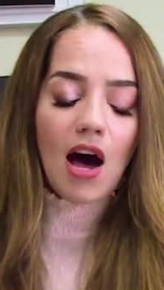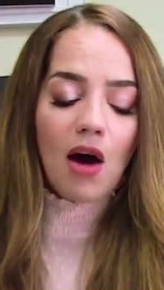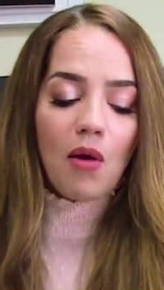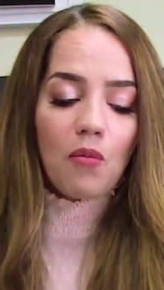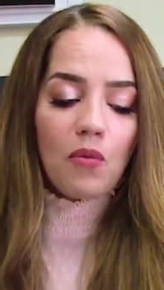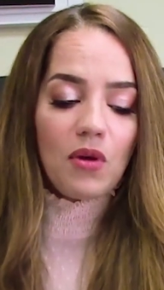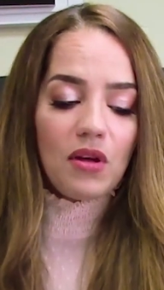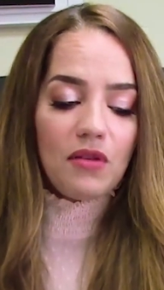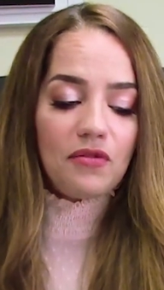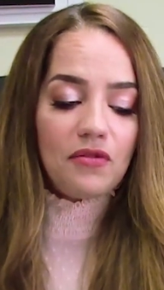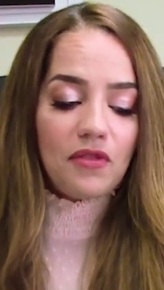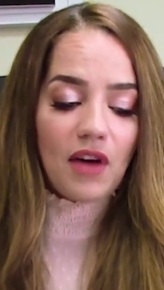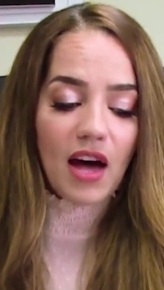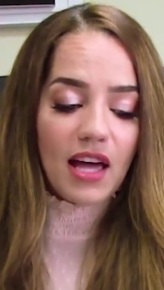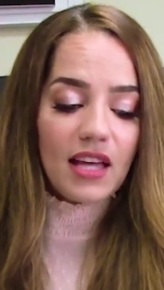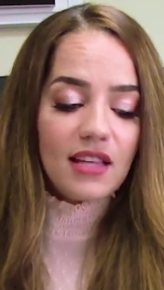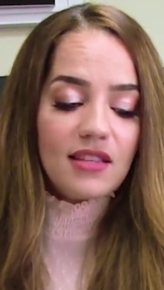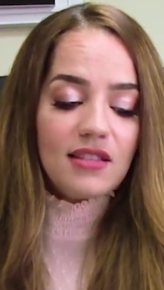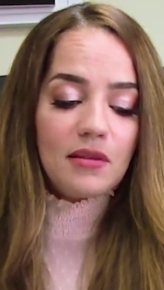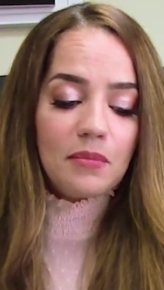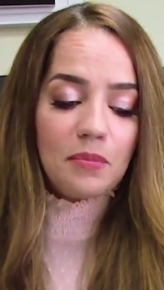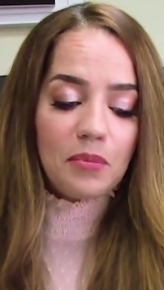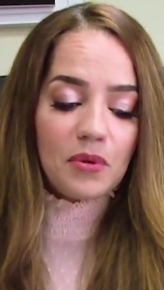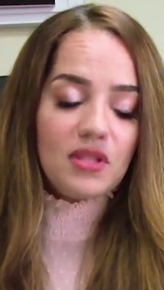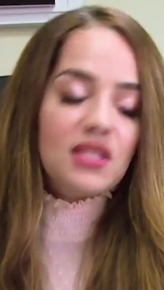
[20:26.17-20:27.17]
We fight
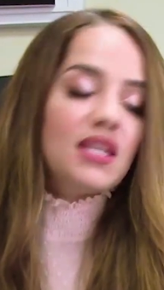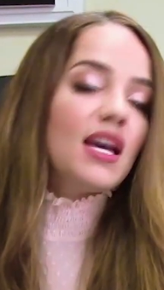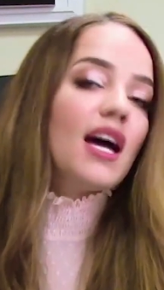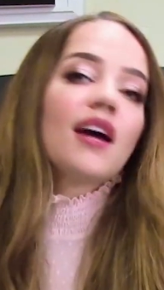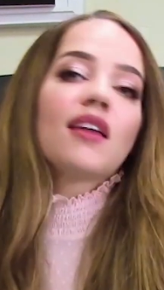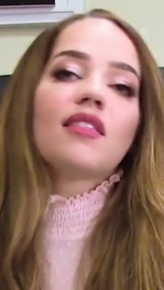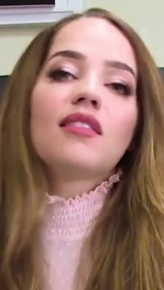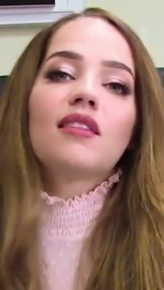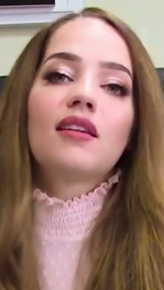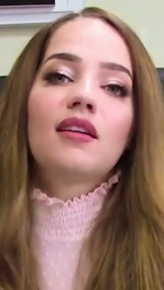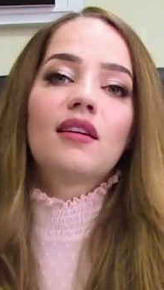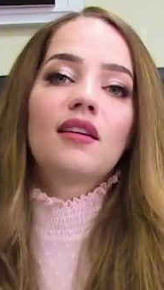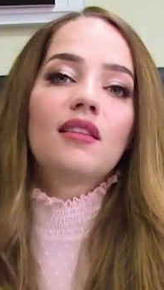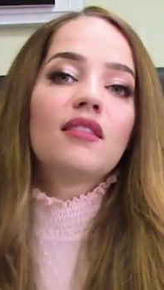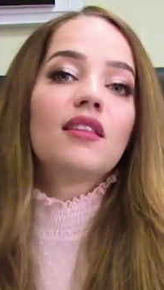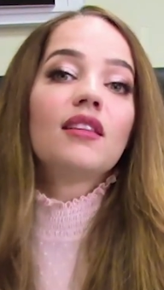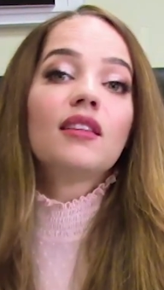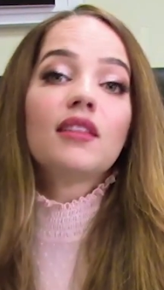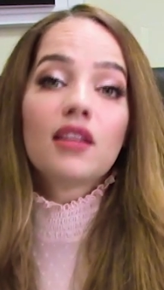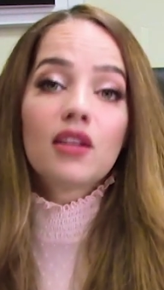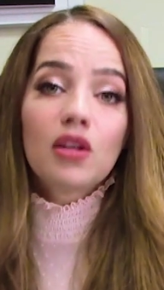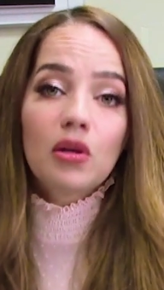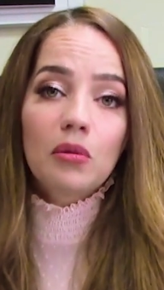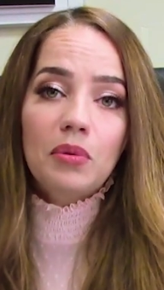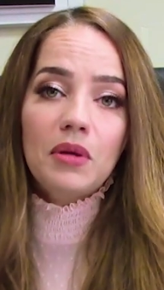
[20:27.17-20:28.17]
to protect the
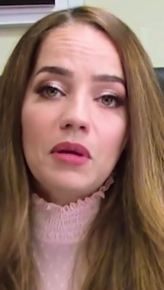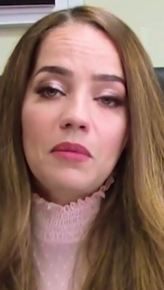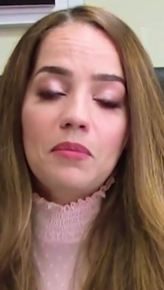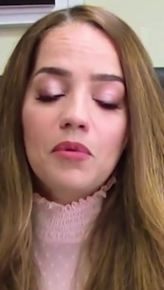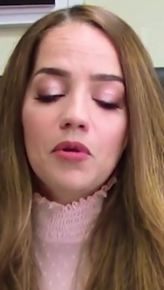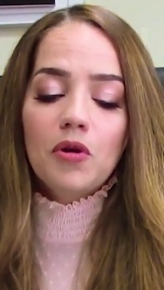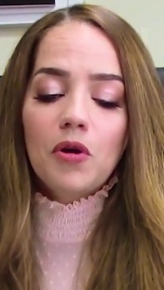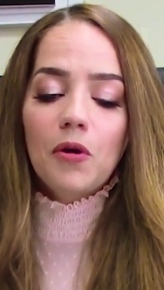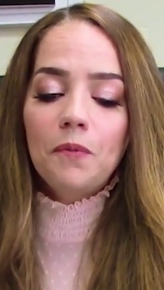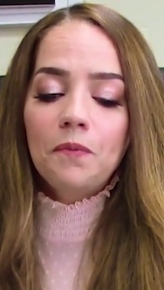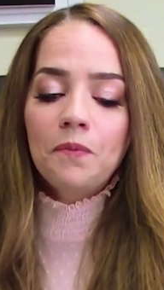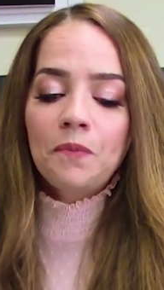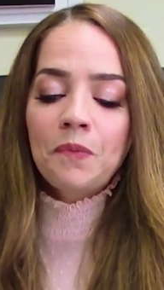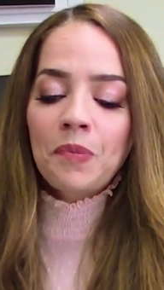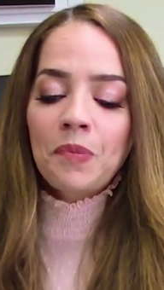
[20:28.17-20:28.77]
little people.